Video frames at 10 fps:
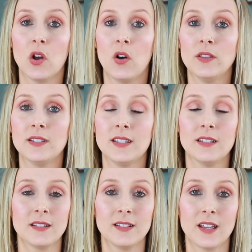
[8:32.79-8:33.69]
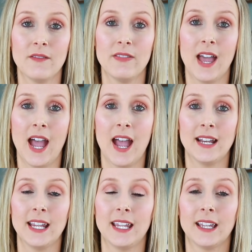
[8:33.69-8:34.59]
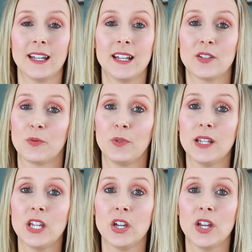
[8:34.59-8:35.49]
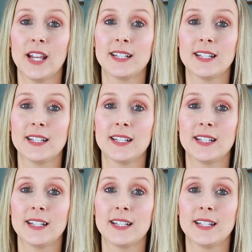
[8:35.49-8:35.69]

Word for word: all the seasons of that, and it's really good.